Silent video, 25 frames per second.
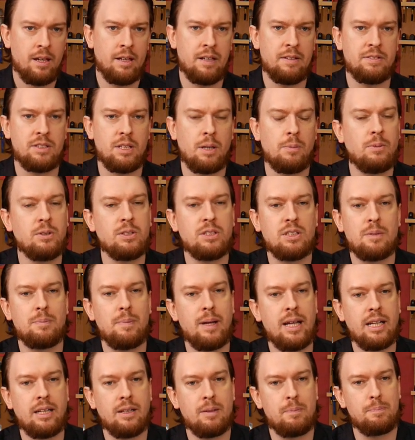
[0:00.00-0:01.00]
And if someone's to
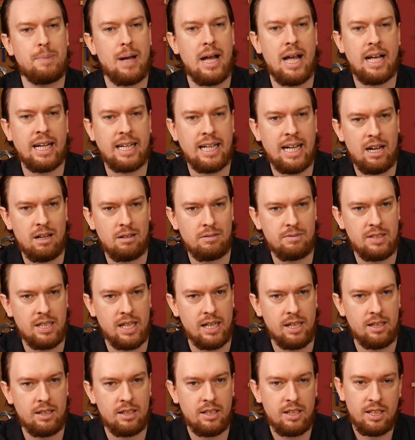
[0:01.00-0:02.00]
make a bag out of
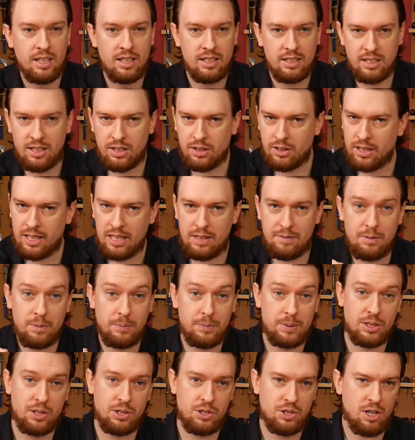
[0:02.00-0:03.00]
that, you know, even
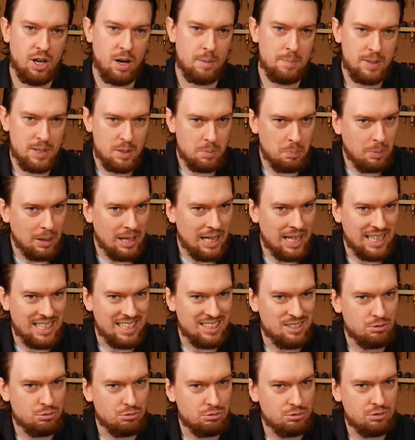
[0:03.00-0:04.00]
with the sharpest blade,
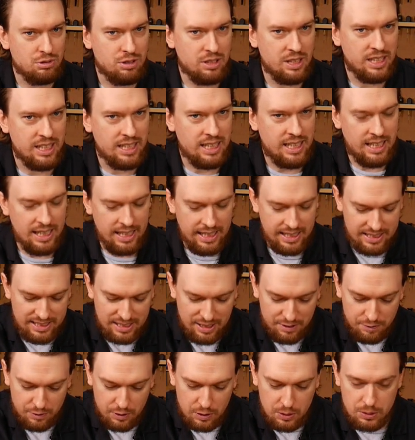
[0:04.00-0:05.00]
it's really
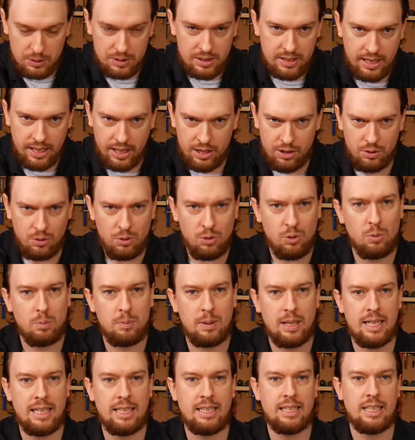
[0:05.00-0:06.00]
difficult to get your awl
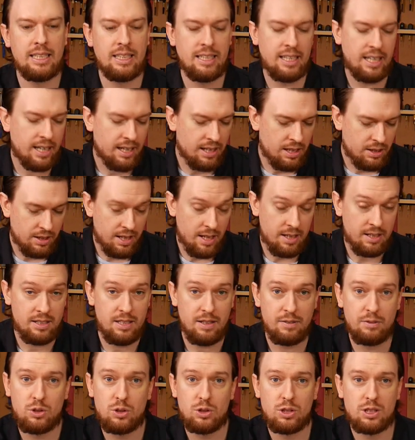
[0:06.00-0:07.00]
blade in there. They're
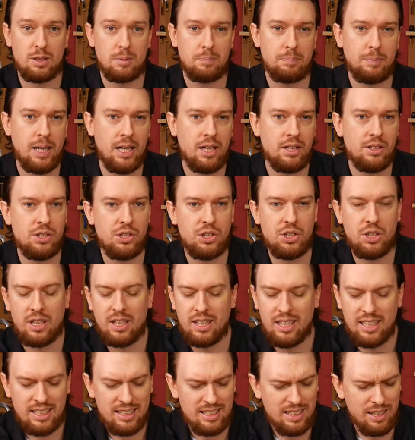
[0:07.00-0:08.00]
difficult to punch,
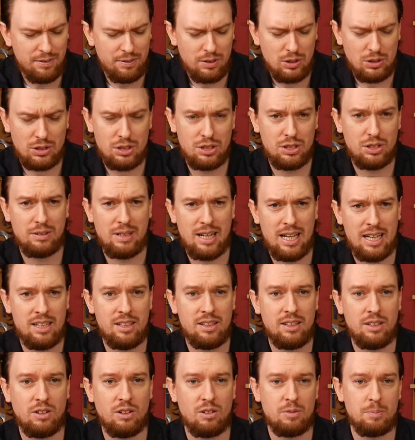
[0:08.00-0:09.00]
difficult to do
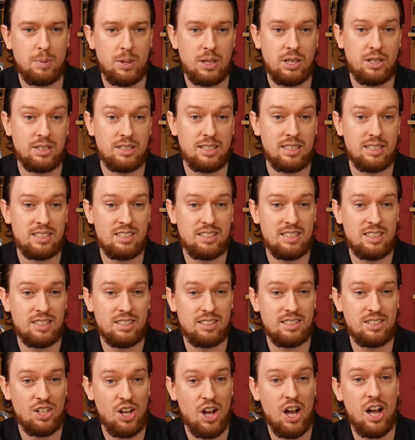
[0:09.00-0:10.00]
anything on because it's
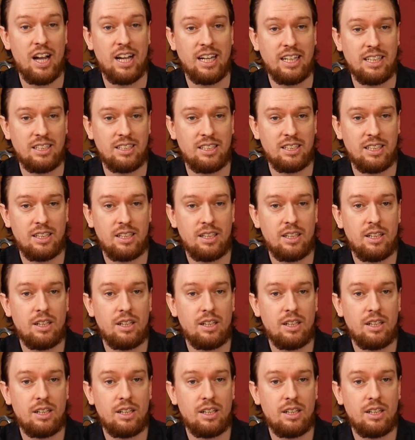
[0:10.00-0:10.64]
designed